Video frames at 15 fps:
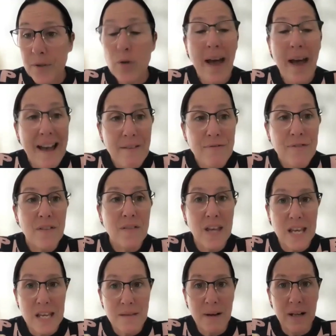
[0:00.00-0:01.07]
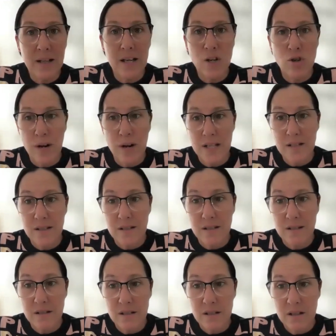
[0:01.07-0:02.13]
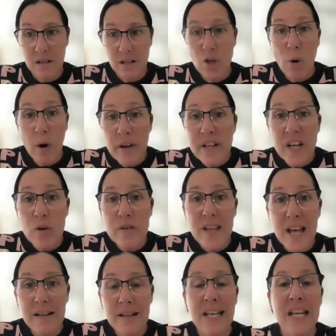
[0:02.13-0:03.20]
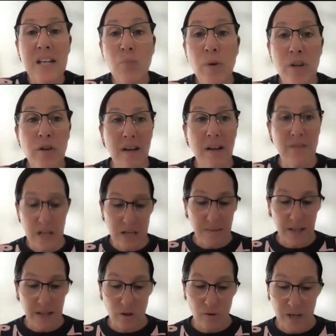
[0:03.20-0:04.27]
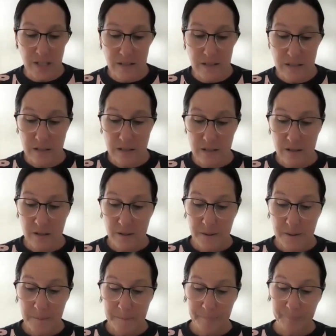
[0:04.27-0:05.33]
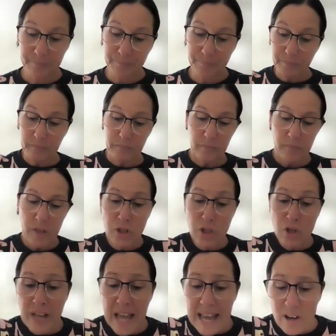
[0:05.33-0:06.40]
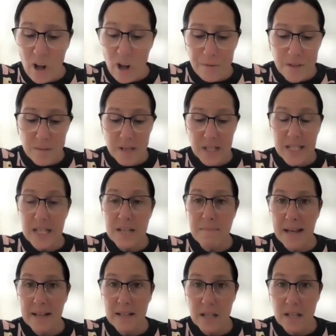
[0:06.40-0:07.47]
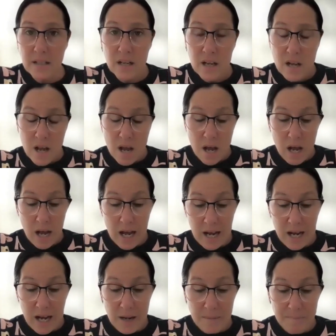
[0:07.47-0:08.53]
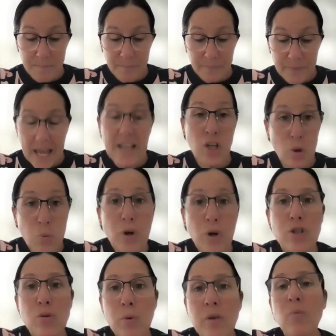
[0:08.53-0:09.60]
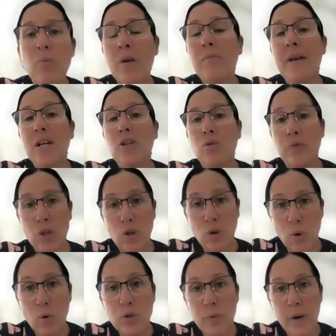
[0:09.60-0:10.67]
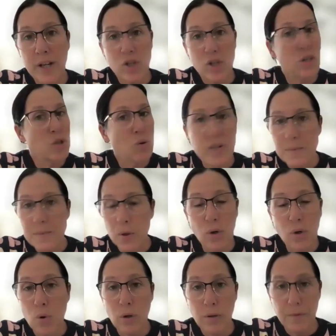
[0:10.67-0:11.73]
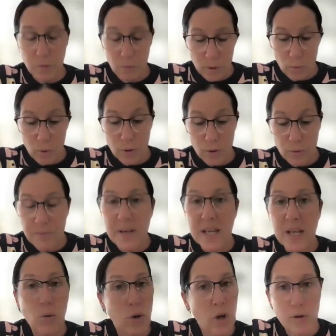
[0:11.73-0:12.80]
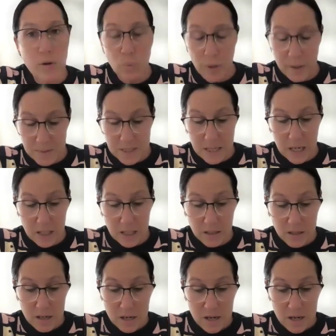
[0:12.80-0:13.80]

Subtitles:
You have their email address. You only own that lead when you have that email address. So you can offer them a lead magnet. And you would want to make sure that your call to action is always book a call if you want to work with me, or go to the website.